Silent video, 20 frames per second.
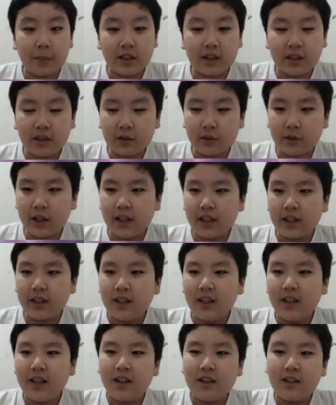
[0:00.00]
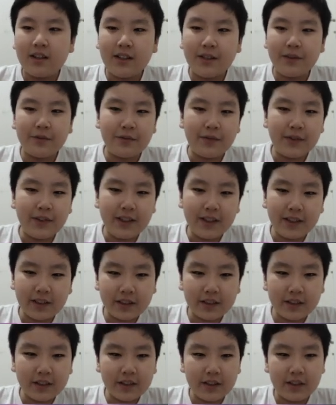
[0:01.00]
But no, they
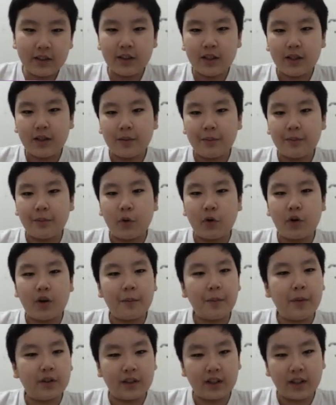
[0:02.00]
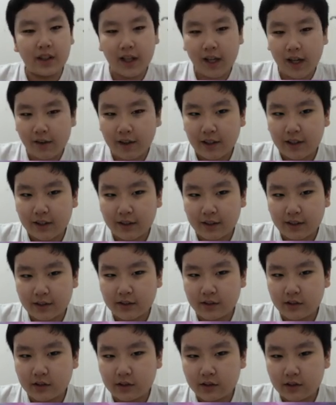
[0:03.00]
revealed more about the
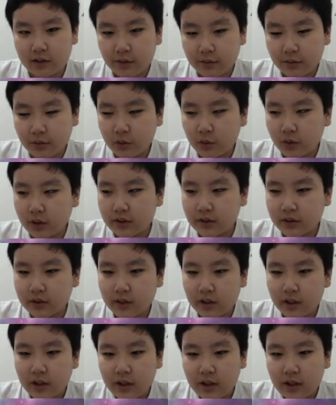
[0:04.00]
characters, of course.